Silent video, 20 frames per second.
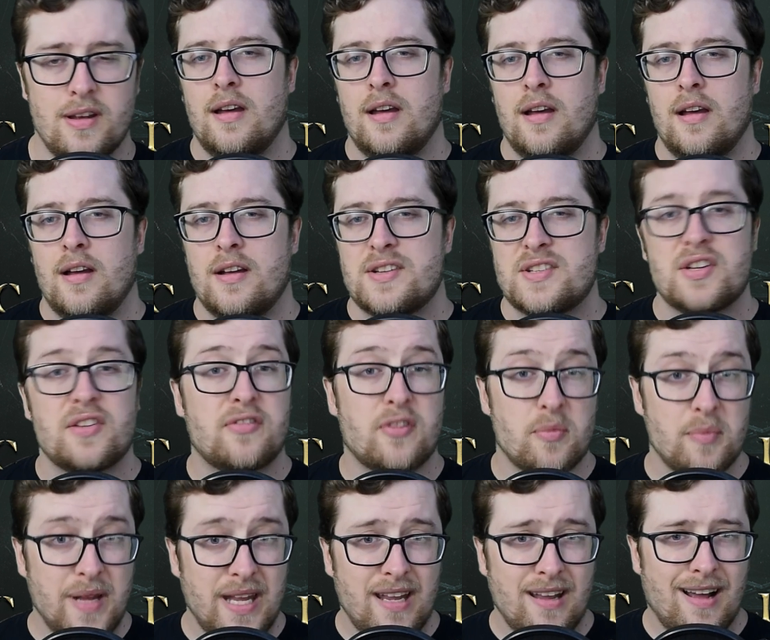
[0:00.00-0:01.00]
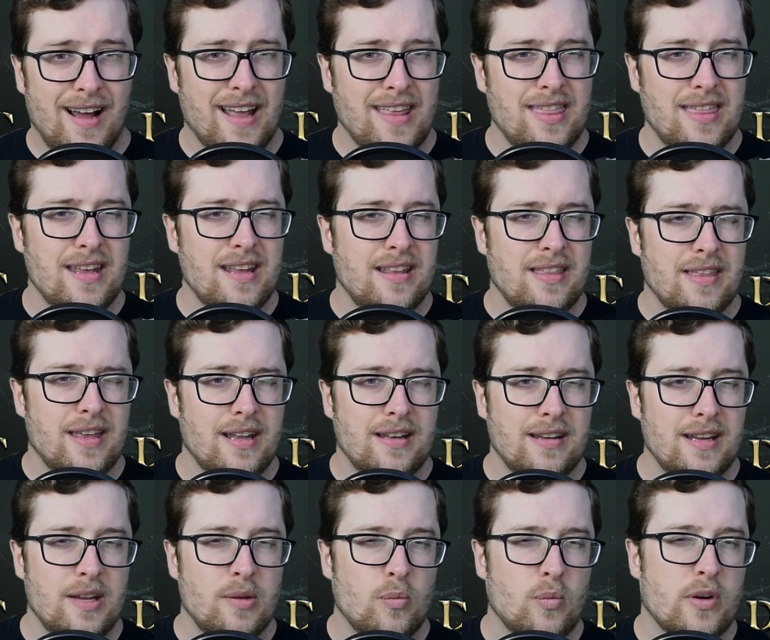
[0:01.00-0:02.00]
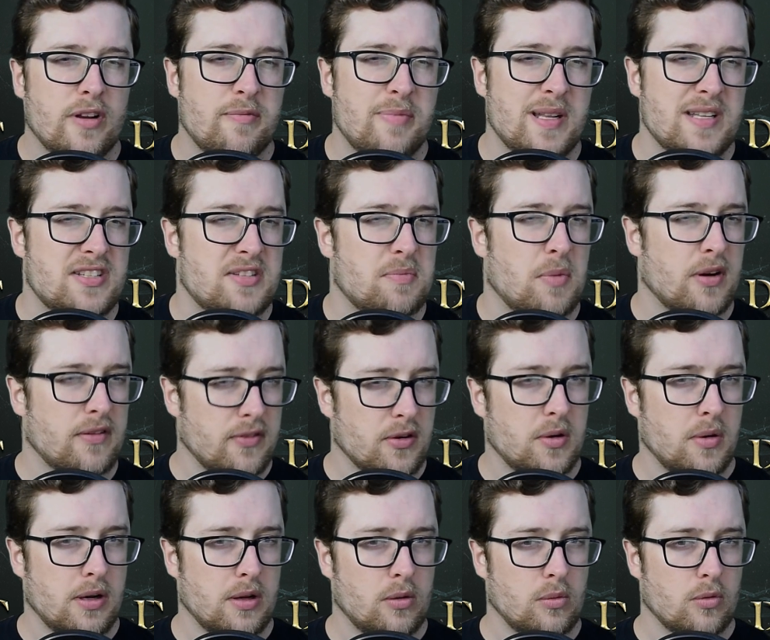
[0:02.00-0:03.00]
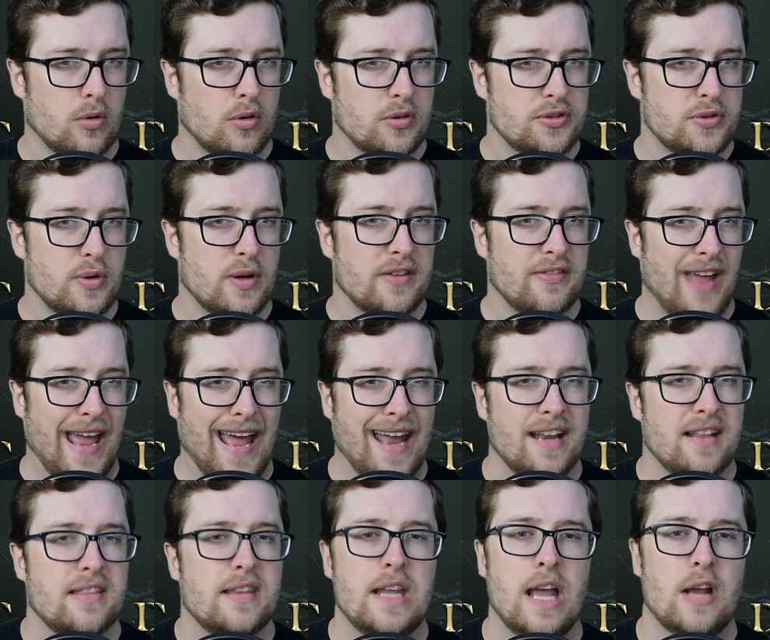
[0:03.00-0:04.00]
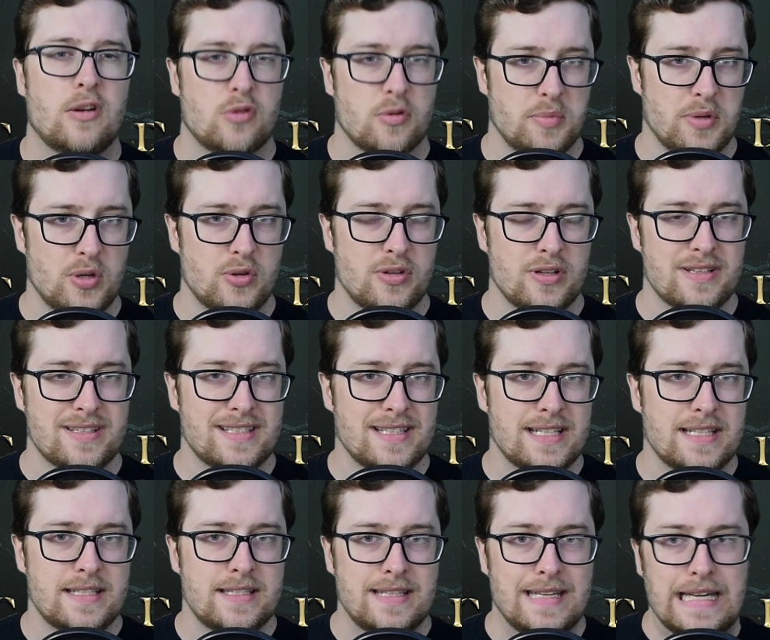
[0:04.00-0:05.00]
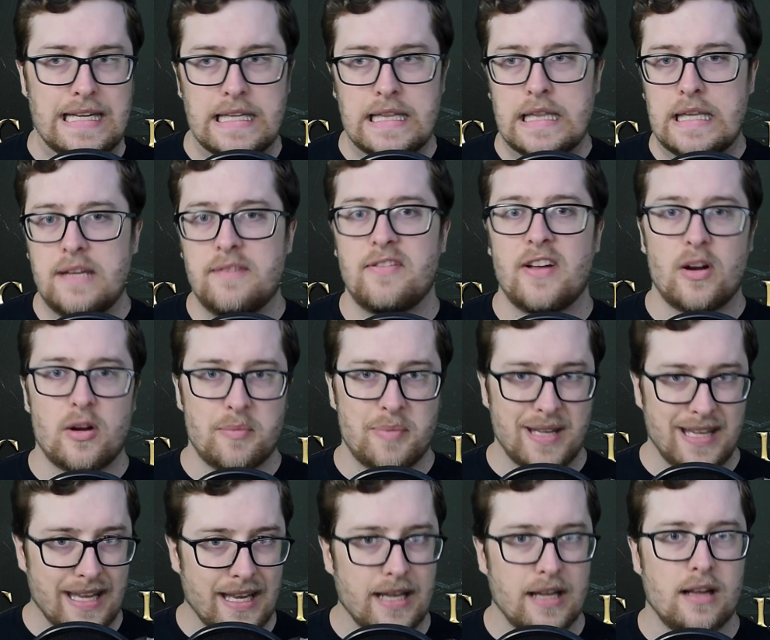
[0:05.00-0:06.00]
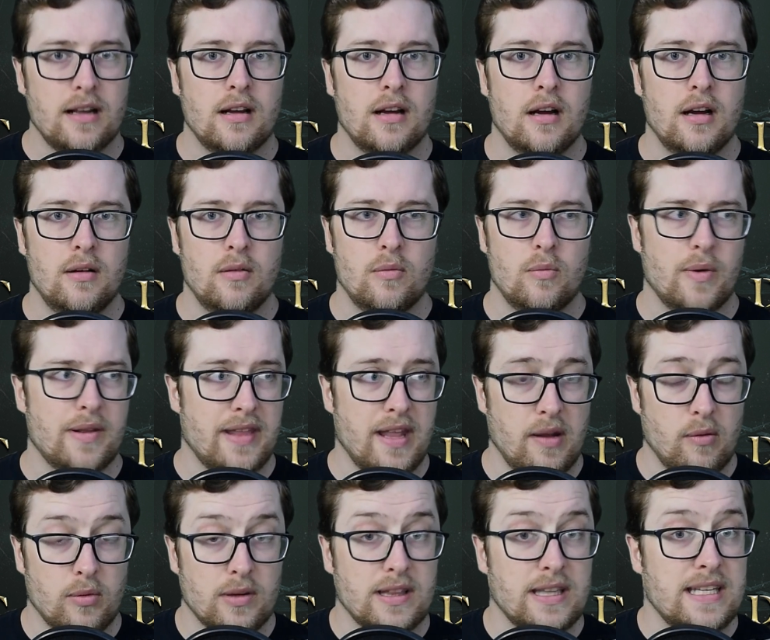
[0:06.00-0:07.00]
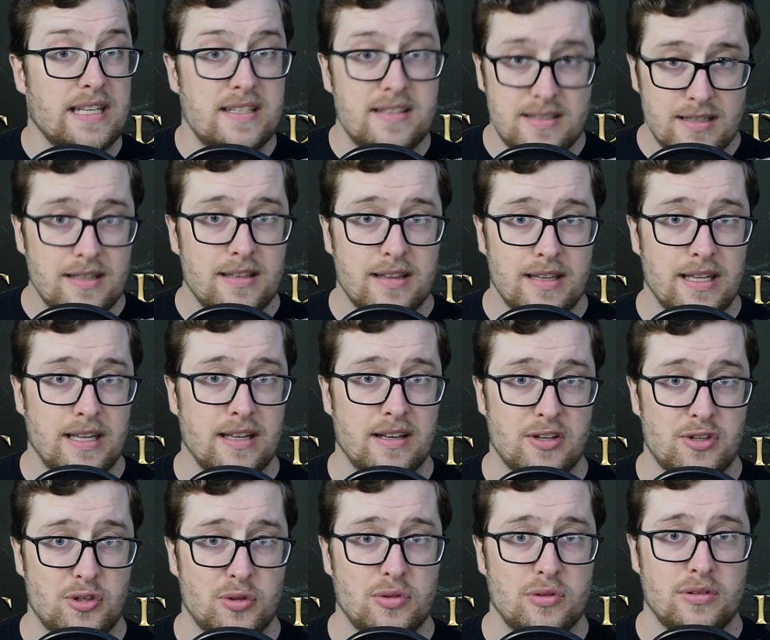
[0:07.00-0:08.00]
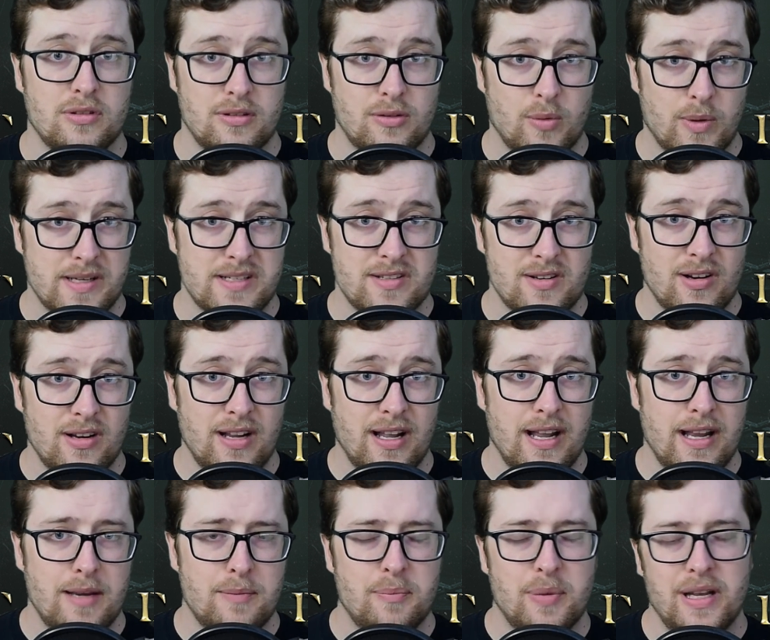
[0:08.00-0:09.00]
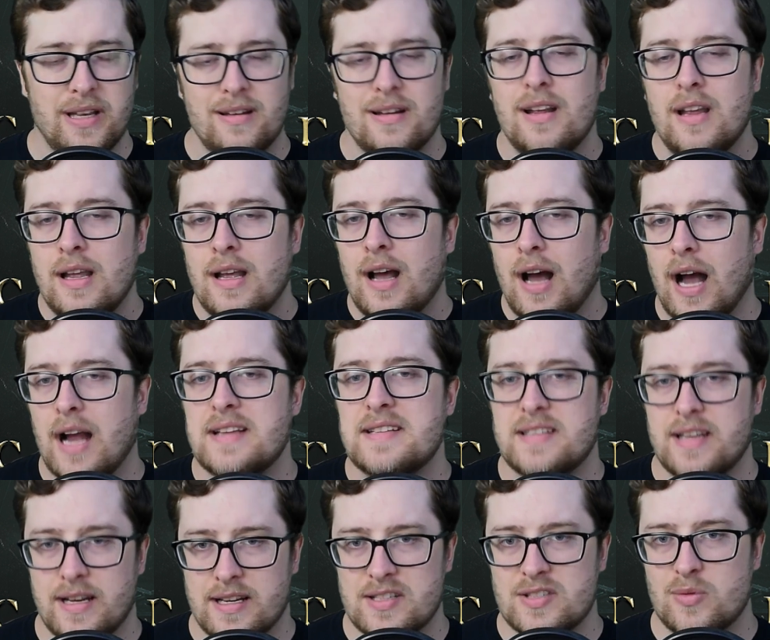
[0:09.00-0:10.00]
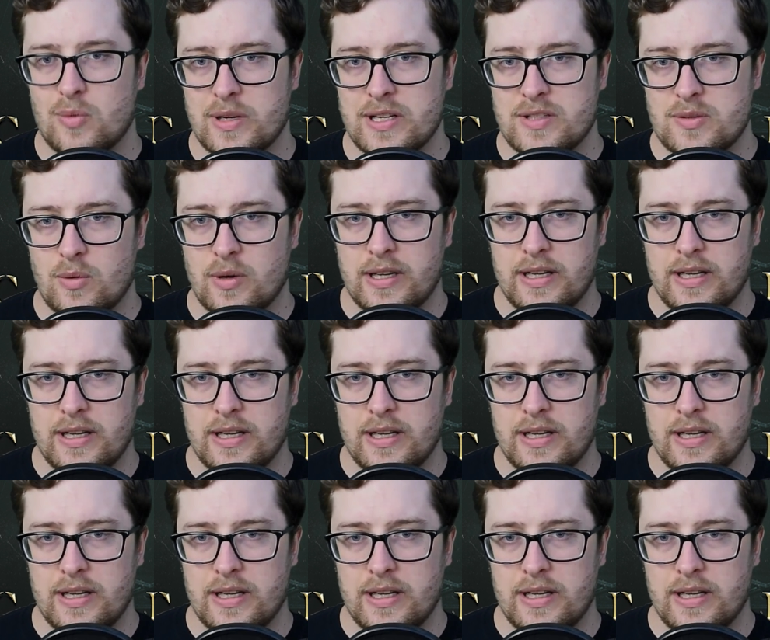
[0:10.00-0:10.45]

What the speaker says: So for me, I think that it would have been smart for Critical Role to have added the attributions list in the very beginning when they released the initial Quick Start Guide, but hindsight is 2020.